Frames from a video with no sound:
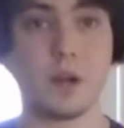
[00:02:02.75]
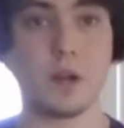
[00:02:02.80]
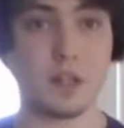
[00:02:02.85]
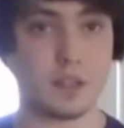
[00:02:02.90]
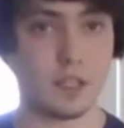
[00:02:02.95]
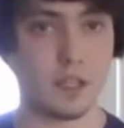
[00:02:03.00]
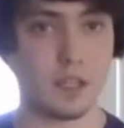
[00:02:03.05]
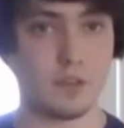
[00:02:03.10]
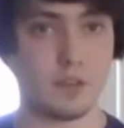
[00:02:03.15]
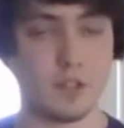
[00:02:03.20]
to
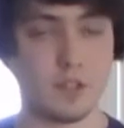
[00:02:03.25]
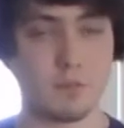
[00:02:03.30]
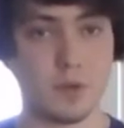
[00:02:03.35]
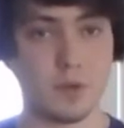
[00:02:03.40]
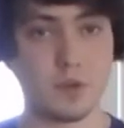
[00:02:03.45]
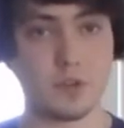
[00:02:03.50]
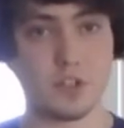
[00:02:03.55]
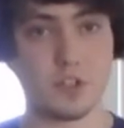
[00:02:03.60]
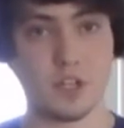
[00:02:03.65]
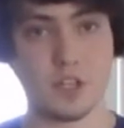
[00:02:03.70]
think of the
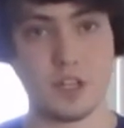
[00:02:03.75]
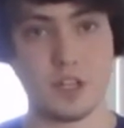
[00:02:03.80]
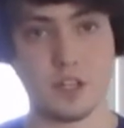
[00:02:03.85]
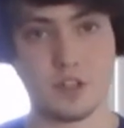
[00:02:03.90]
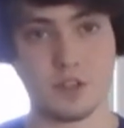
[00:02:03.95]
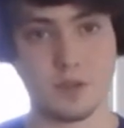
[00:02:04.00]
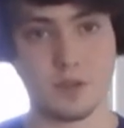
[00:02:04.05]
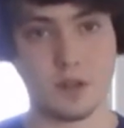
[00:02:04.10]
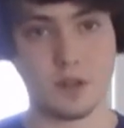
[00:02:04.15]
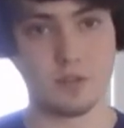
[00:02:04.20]
motion as
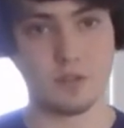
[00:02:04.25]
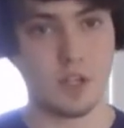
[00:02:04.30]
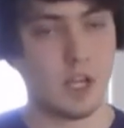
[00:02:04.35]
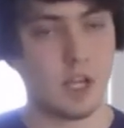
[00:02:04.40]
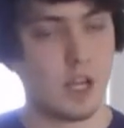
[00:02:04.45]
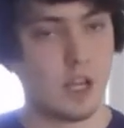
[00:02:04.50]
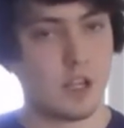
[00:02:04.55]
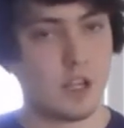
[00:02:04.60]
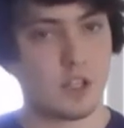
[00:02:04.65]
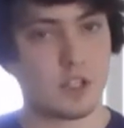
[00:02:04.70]
sort of
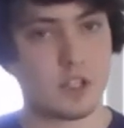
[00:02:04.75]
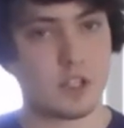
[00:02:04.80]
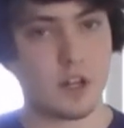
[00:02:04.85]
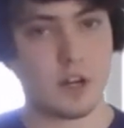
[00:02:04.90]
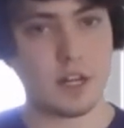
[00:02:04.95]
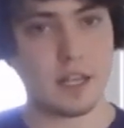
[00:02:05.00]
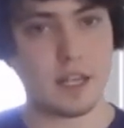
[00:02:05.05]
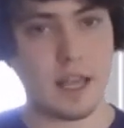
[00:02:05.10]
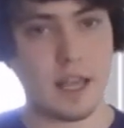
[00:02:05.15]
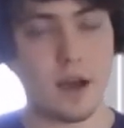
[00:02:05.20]

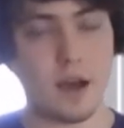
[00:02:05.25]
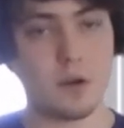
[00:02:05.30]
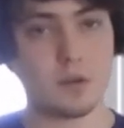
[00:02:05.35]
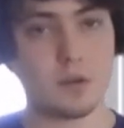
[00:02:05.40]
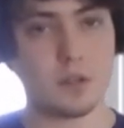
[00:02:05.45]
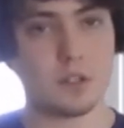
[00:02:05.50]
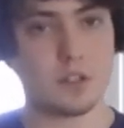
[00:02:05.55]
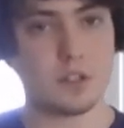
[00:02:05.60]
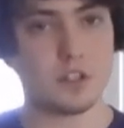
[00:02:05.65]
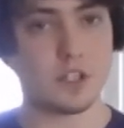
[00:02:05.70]
starting out
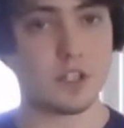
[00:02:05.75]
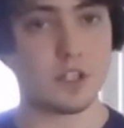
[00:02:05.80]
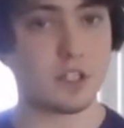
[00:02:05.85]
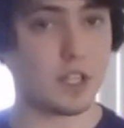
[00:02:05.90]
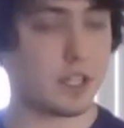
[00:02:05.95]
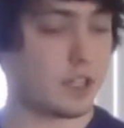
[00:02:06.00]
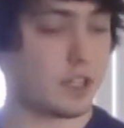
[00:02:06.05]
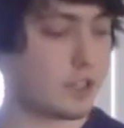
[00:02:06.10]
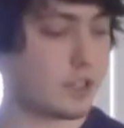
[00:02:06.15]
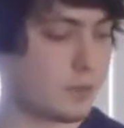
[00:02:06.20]
just
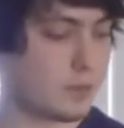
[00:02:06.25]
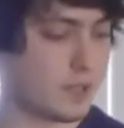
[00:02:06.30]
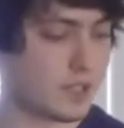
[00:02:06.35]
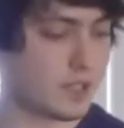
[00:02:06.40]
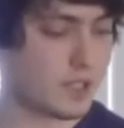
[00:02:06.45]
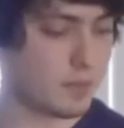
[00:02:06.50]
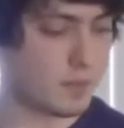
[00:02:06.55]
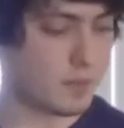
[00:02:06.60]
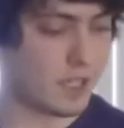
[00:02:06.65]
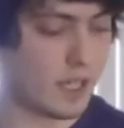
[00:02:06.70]
like you're doing
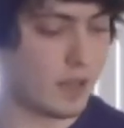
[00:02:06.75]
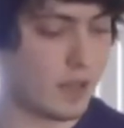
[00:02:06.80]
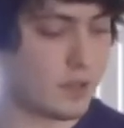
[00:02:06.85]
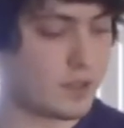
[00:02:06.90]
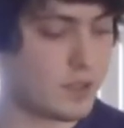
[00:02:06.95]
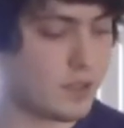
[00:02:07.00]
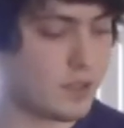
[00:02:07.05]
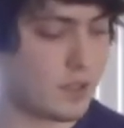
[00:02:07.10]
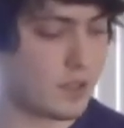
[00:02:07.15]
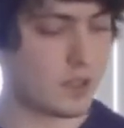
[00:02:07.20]
something
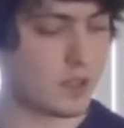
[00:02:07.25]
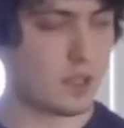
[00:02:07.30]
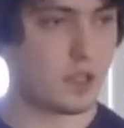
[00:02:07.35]
else,